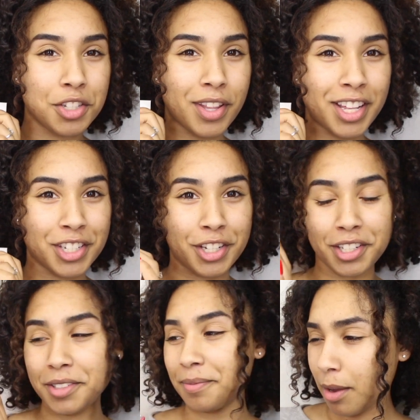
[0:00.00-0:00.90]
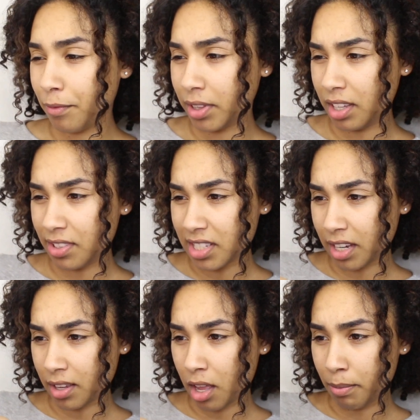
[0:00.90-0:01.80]
so that's good. I believe it's
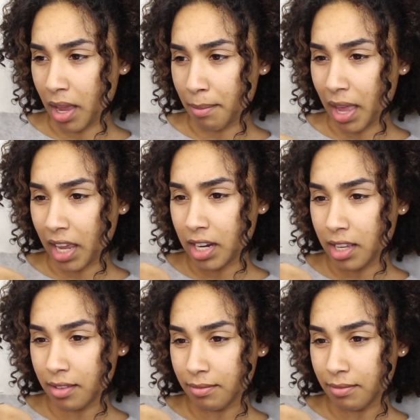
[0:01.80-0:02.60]
like held by a magnet.